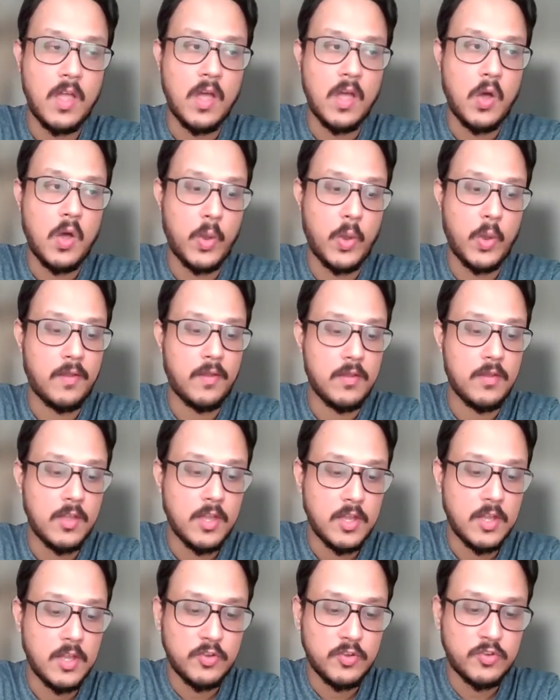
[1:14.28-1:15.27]
Okay.
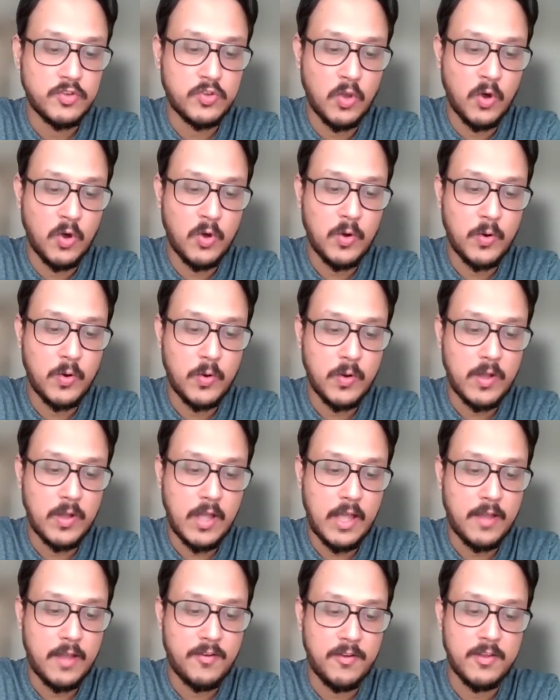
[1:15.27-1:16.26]
So
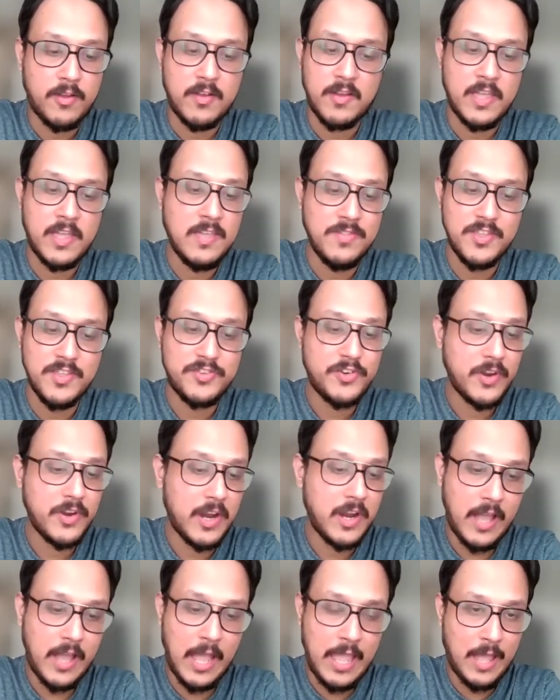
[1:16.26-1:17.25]
in this
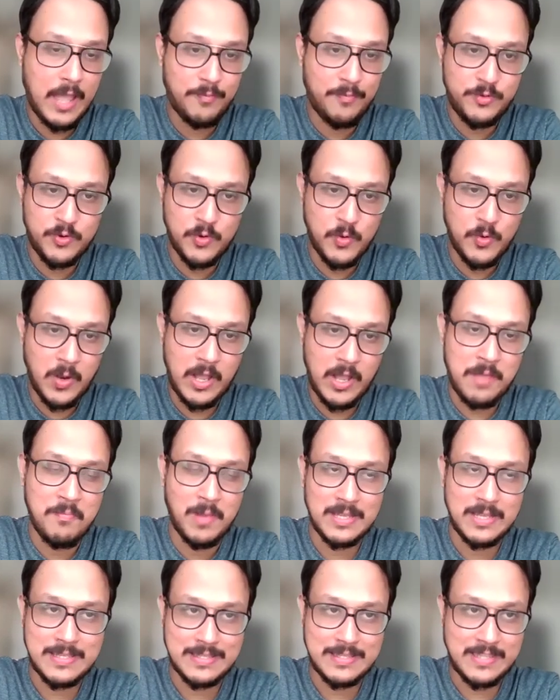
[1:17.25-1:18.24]
regard, I
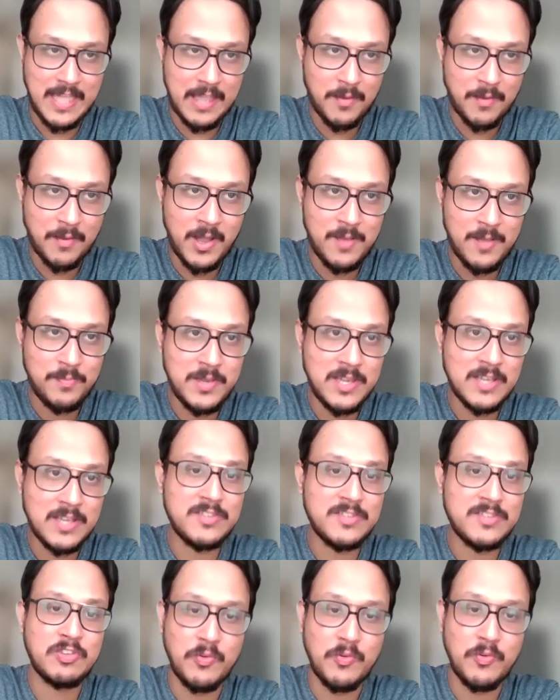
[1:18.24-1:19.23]
must thank my
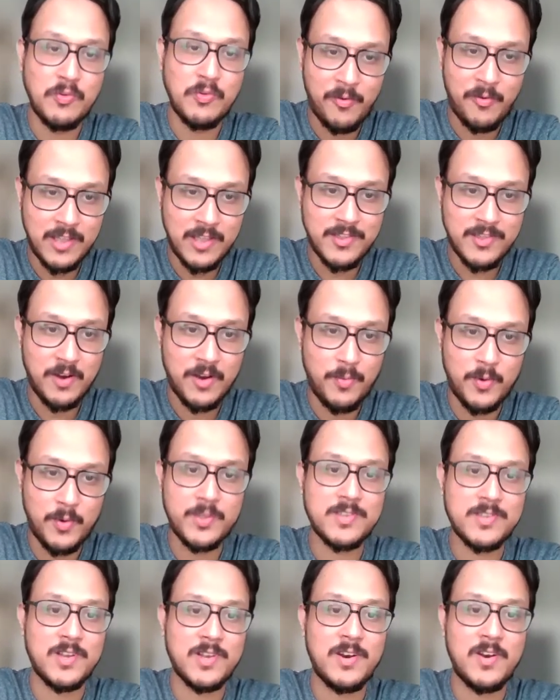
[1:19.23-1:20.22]
PhD supervisor,
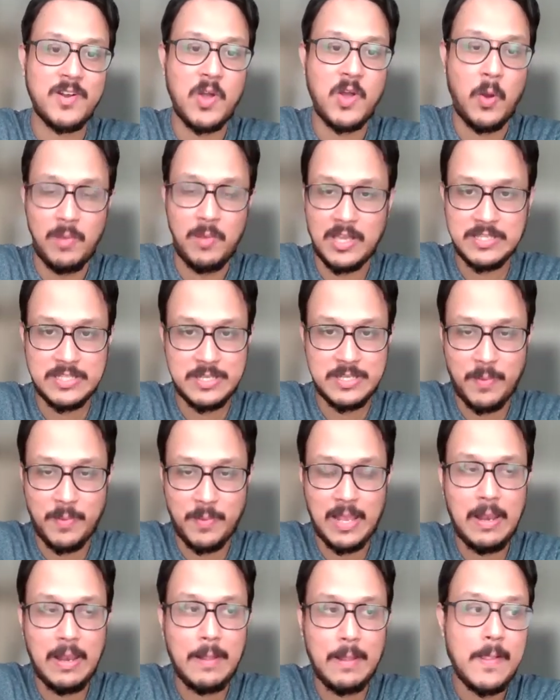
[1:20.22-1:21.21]
Professor Omlan
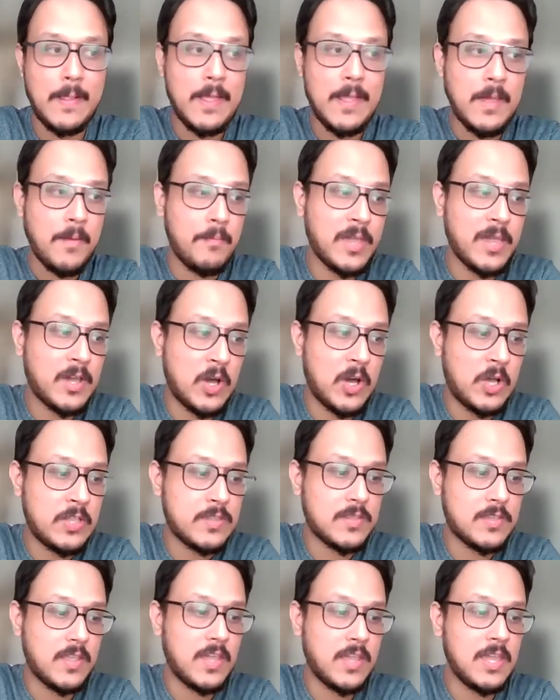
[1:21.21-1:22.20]
Jepal,
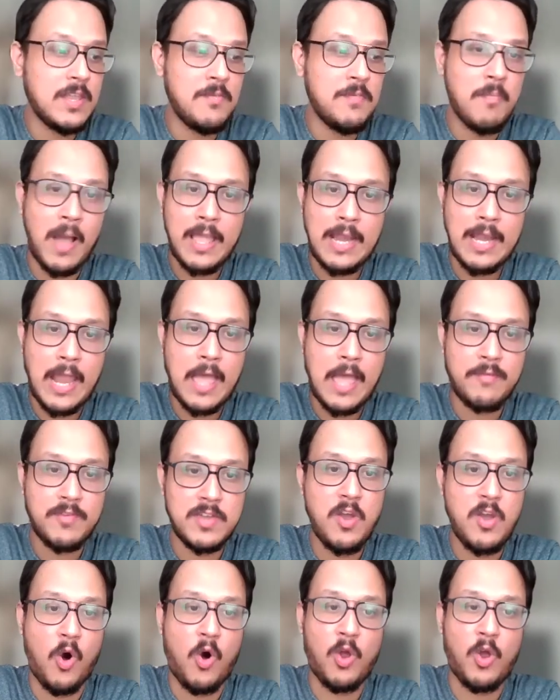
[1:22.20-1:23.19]
because in my lab,
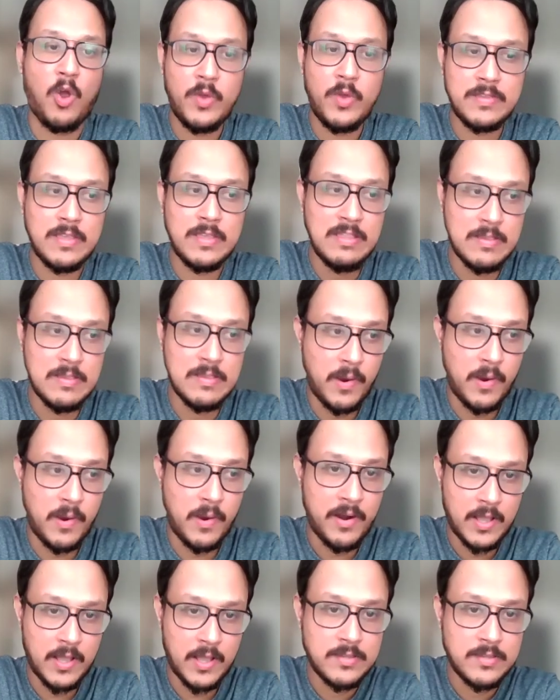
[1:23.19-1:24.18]
he always
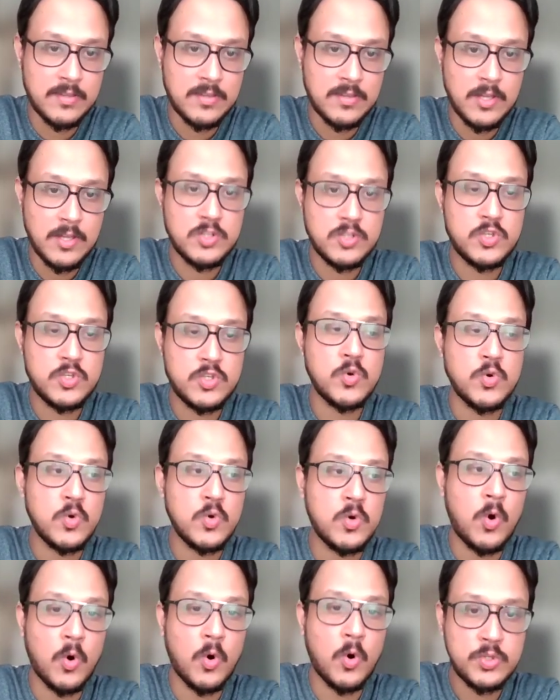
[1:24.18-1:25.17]
inspire us to
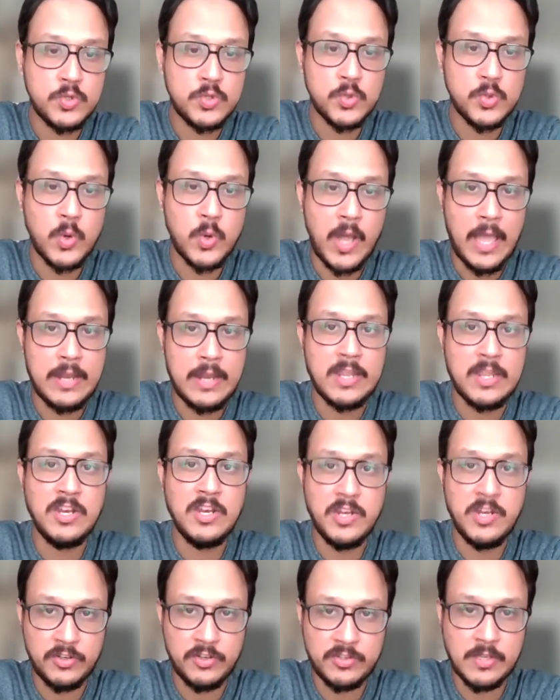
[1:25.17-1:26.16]
go to an
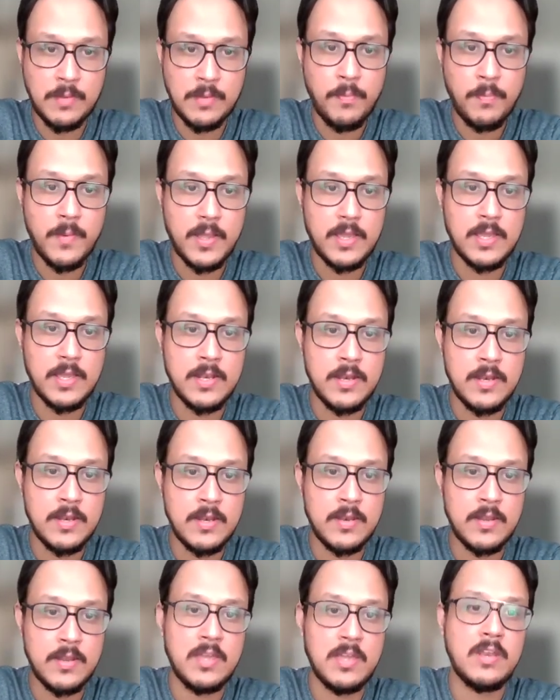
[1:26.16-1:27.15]
internship
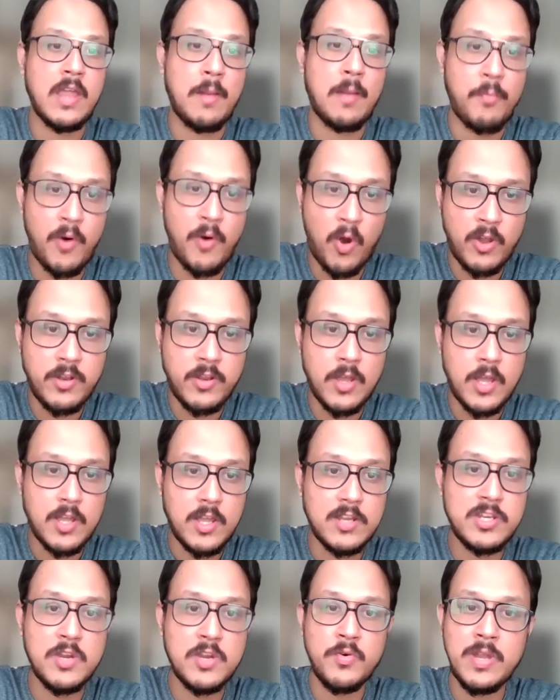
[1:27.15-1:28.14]
in abroad
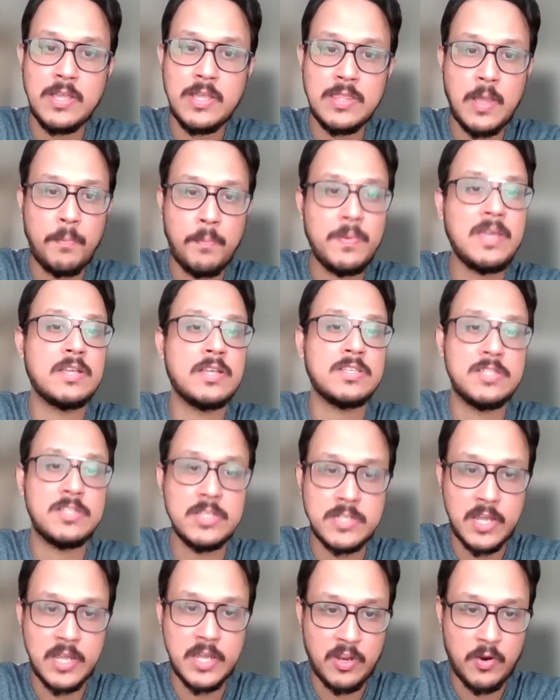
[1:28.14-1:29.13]
during the PhD
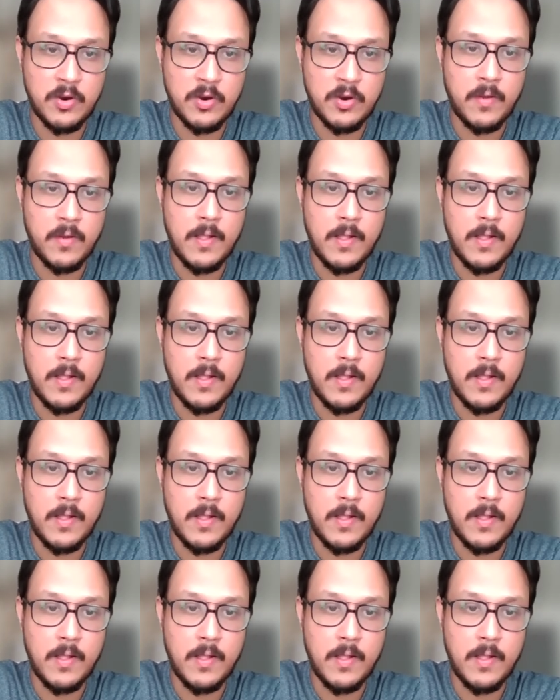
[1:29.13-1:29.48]
tenure.